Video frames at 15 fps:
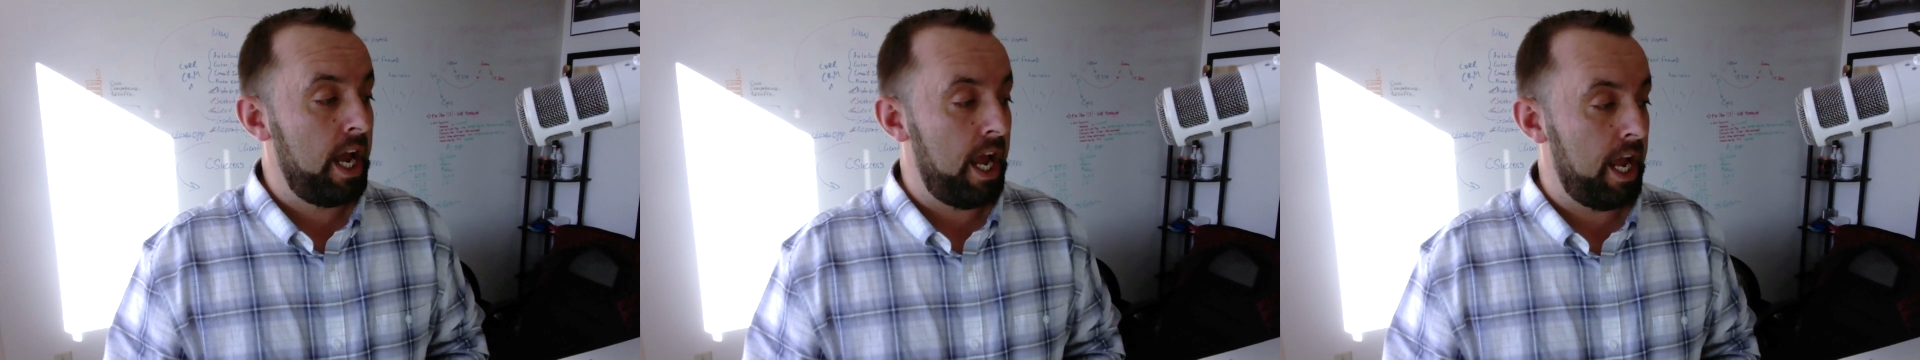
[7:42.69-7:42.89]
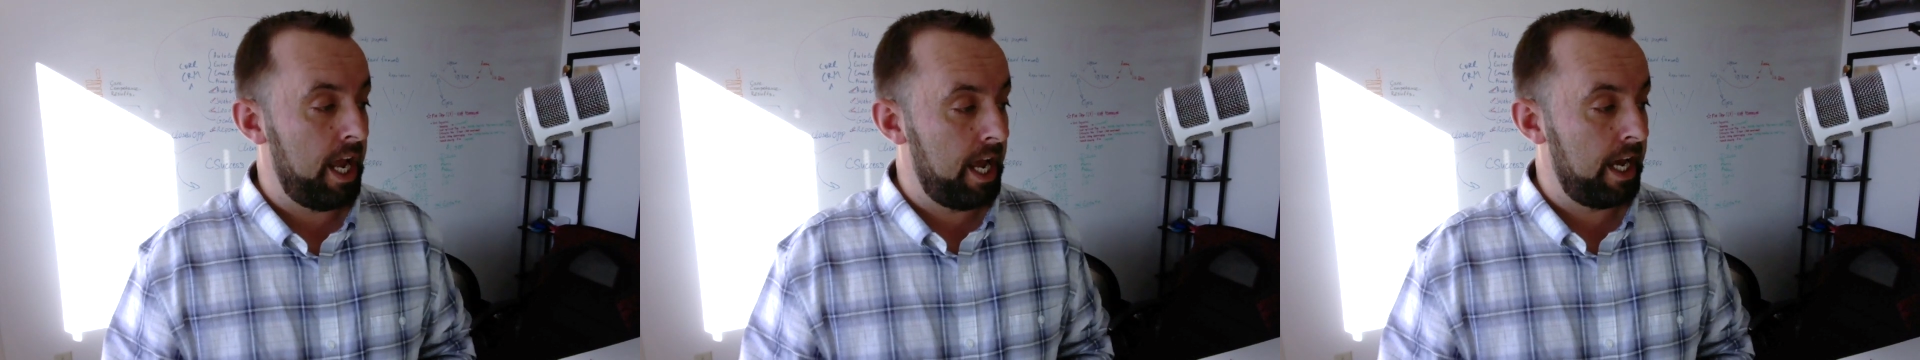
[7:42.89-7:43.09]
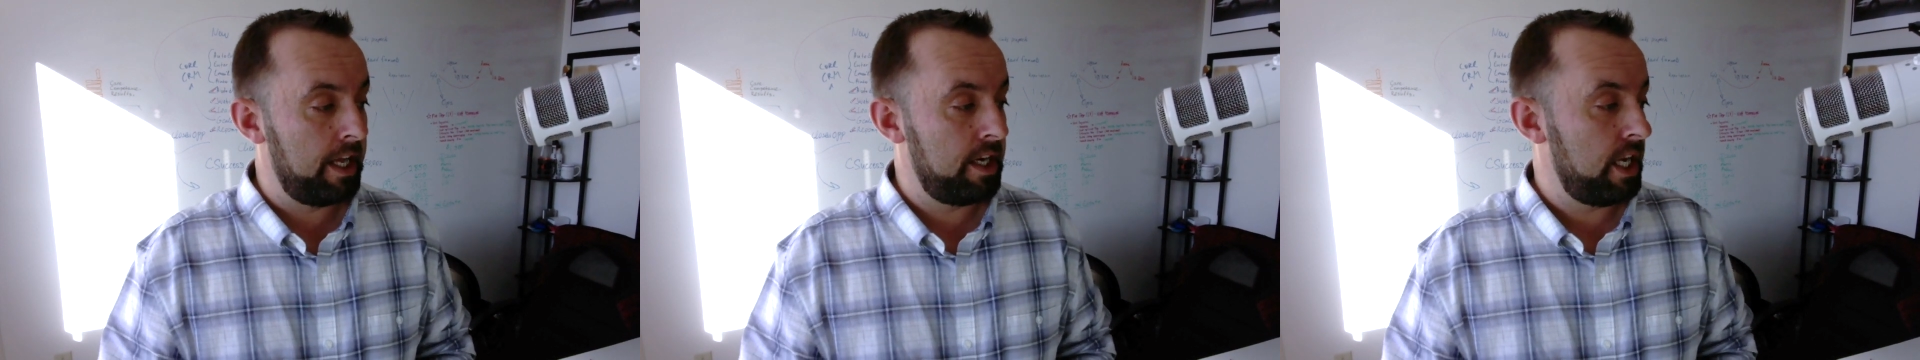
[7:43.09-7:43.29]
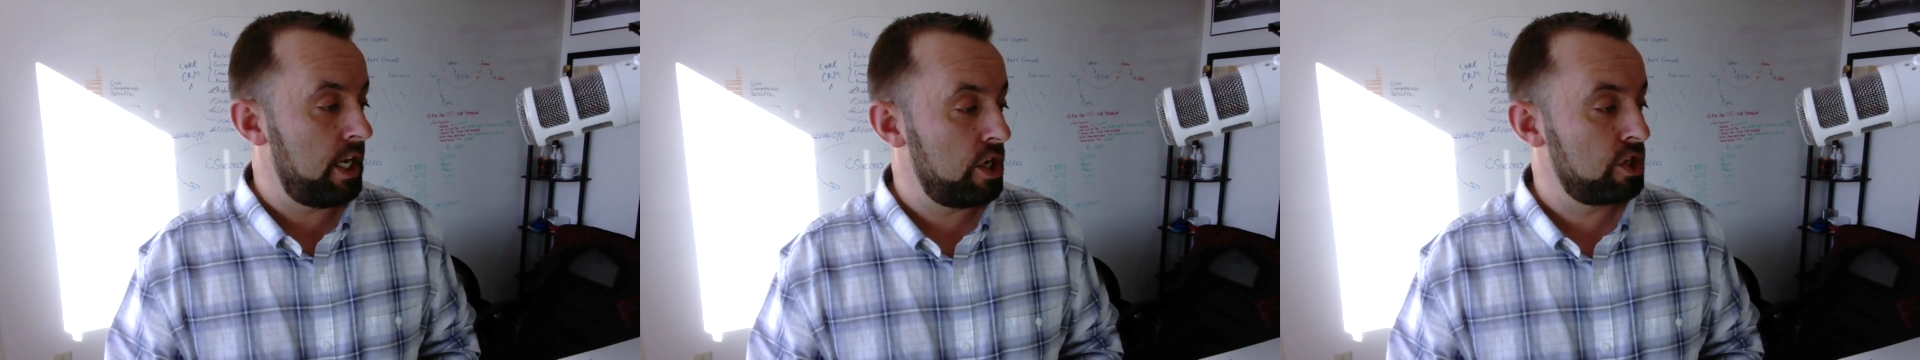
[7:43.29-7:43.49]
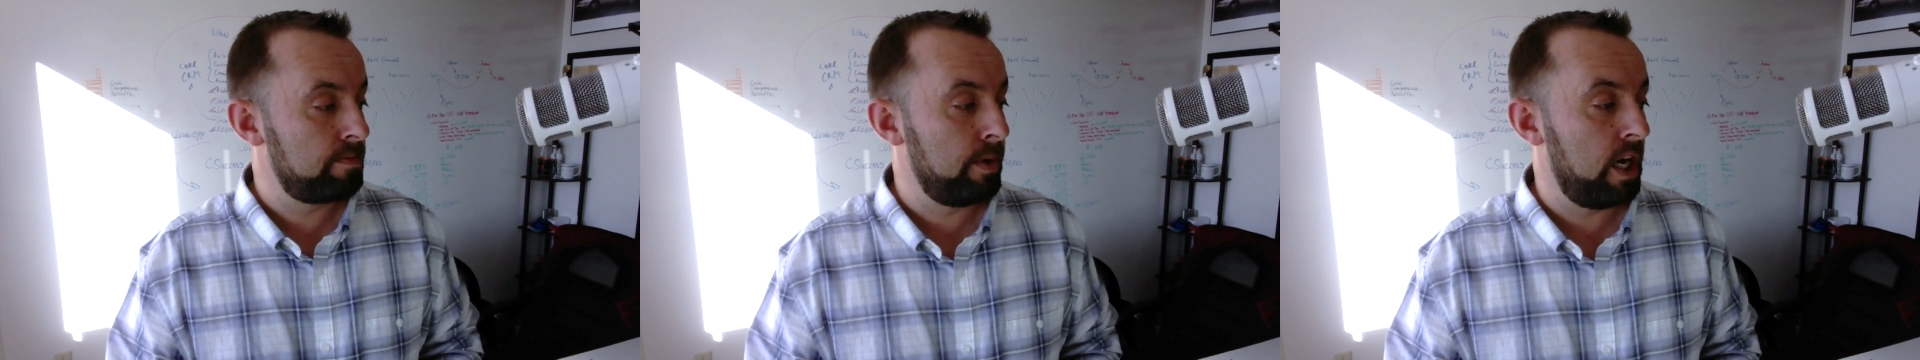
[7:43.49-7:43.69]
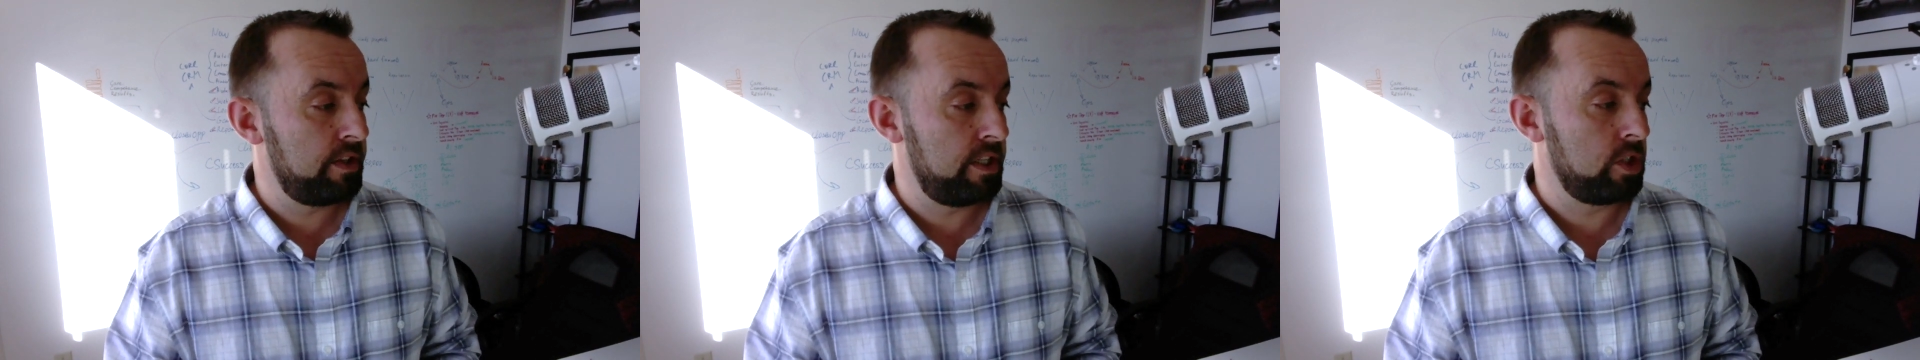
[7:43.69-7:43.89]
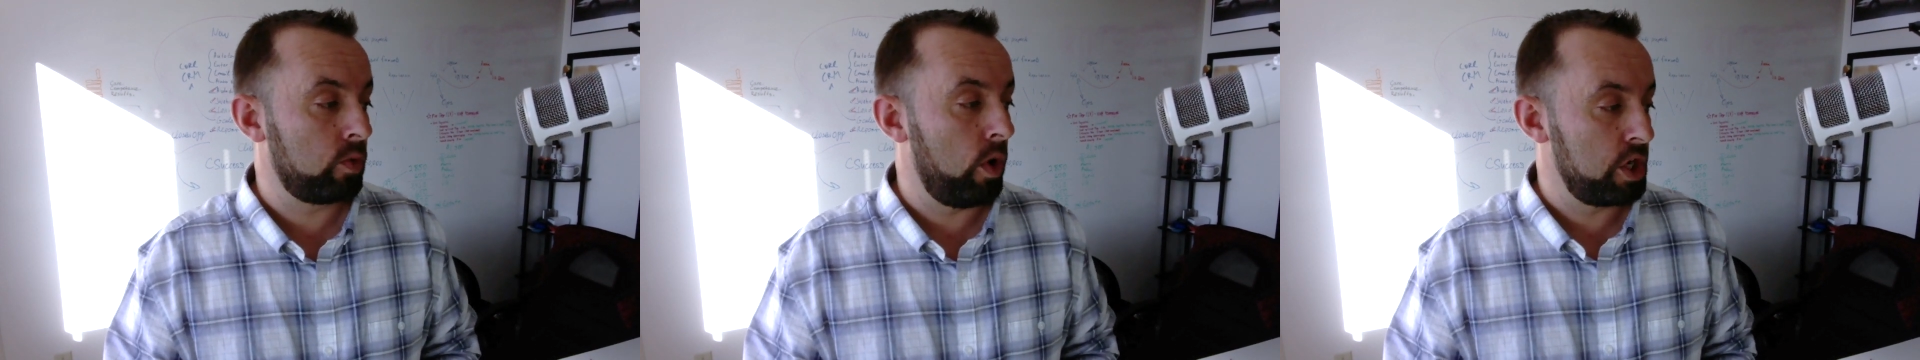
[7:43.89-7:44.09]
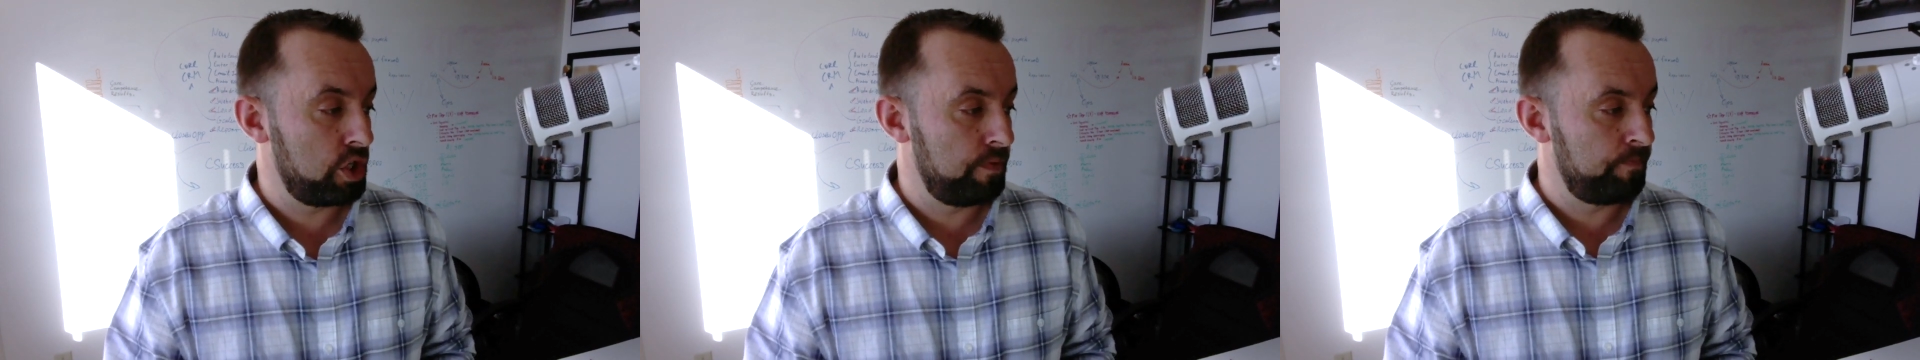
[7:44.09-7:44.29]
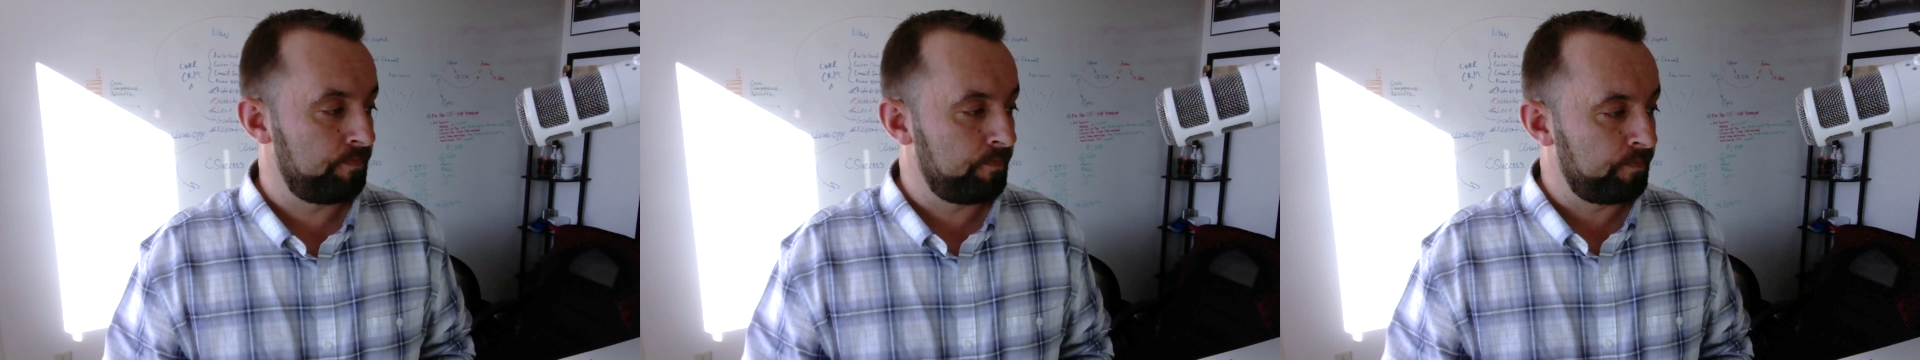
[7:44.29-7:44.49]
And here's Monty's question.